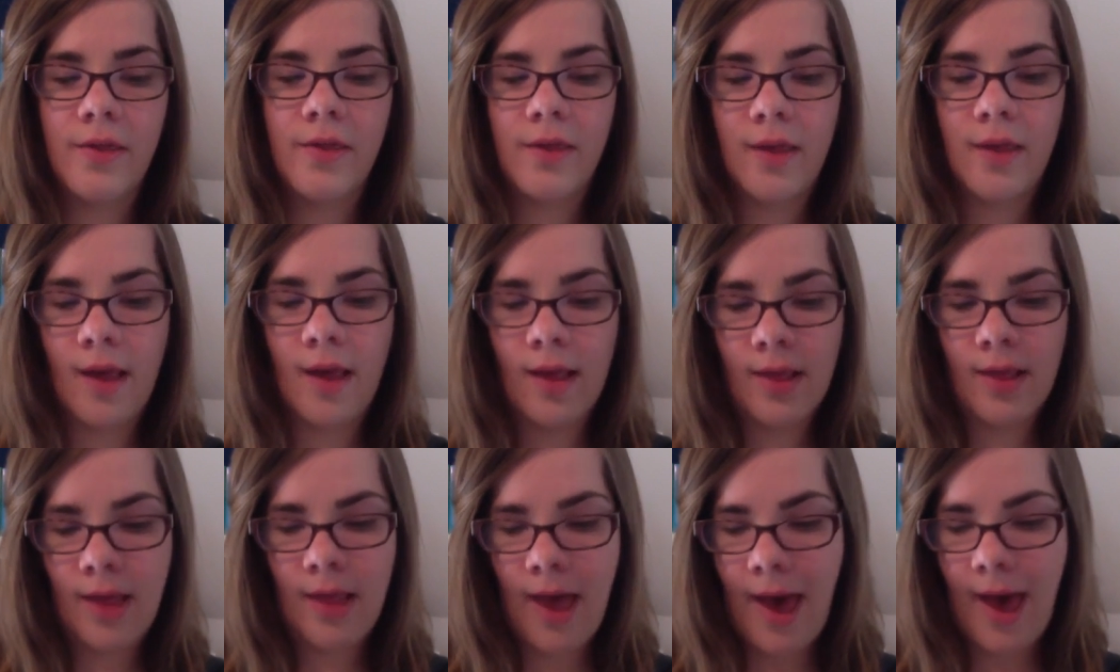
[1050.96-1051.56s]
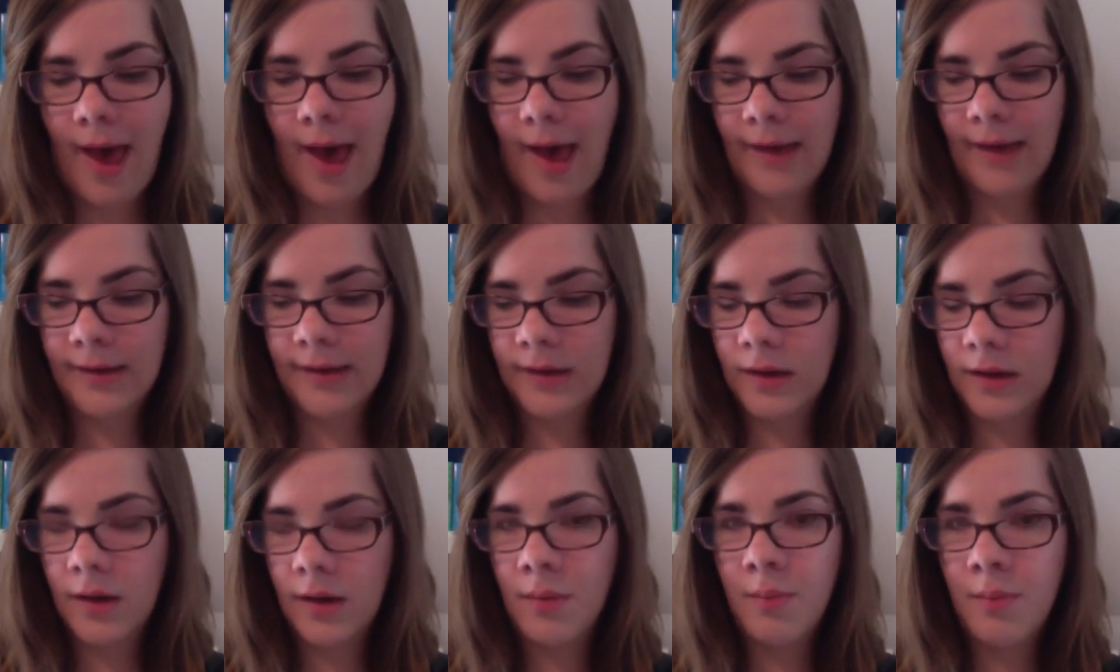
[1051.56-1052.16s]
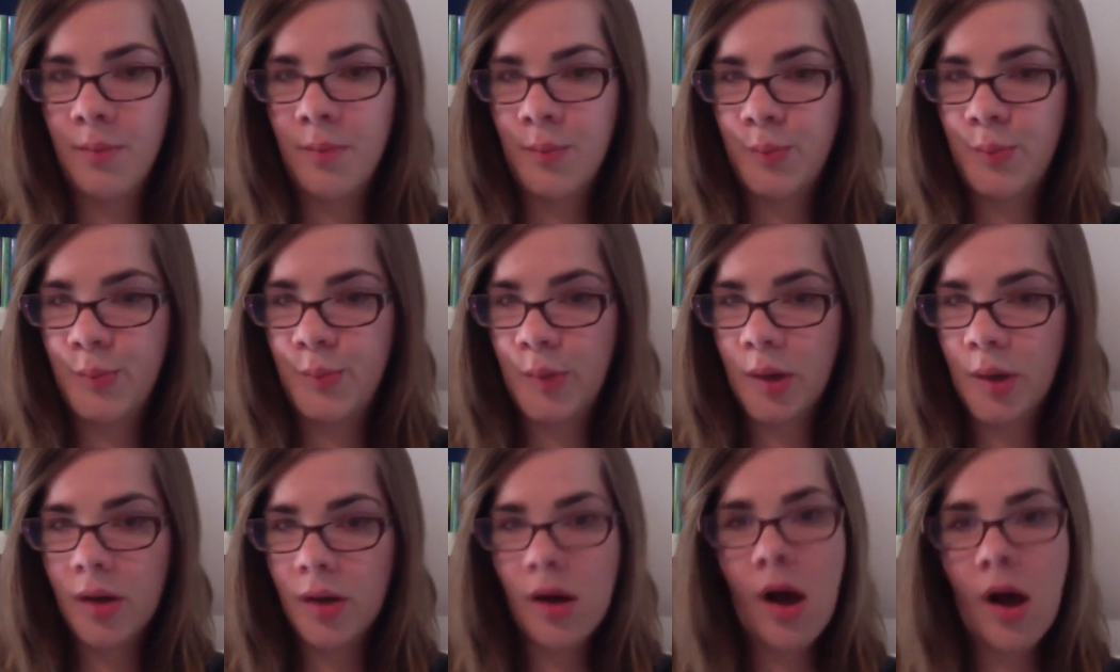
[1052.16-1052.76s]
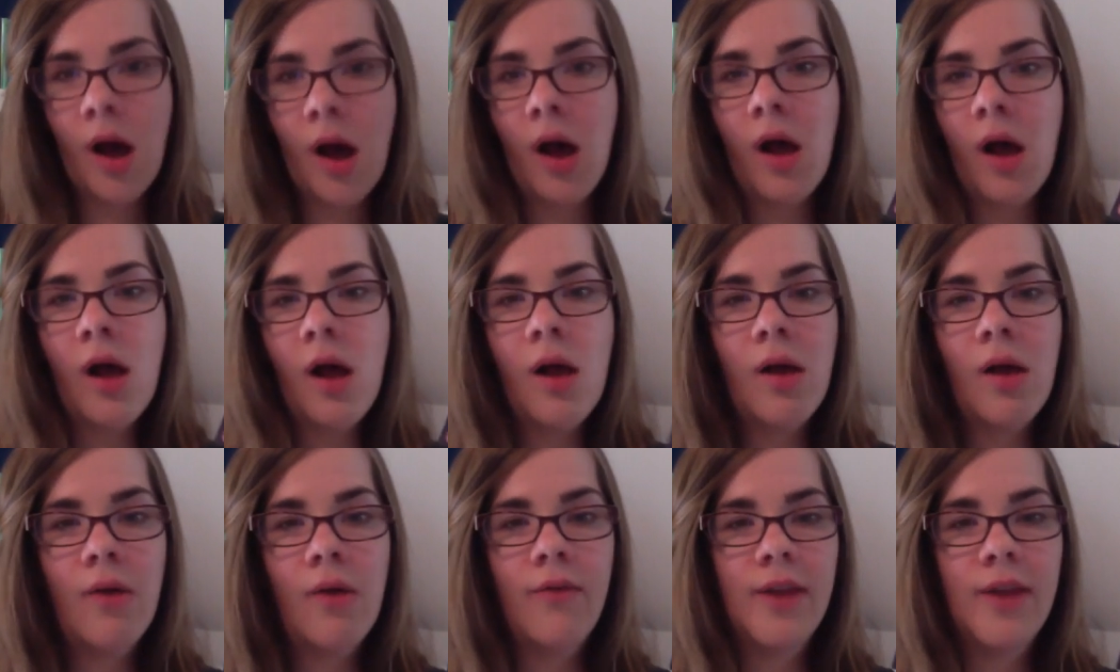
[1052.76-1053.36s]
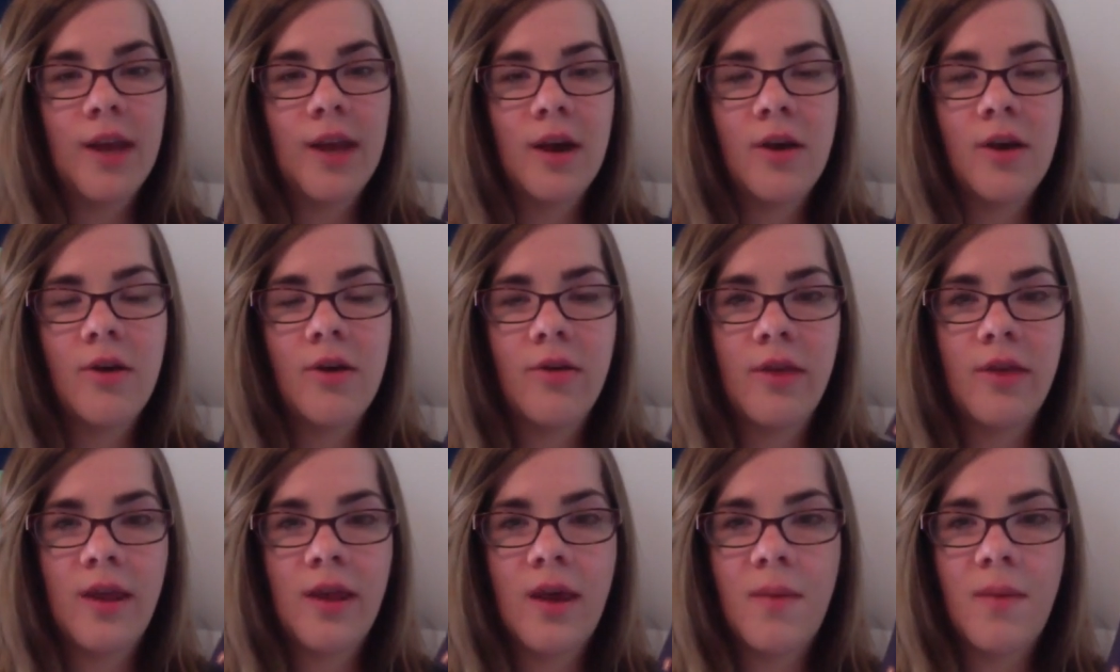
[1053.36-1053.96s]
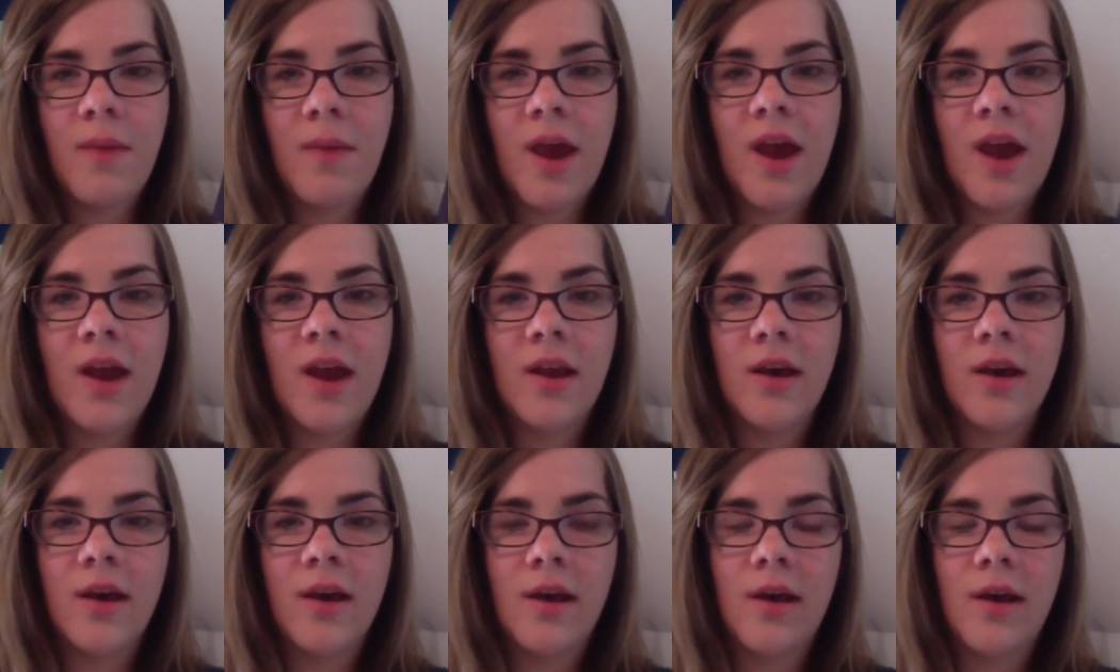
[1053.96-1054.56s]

the last book haul video that I made.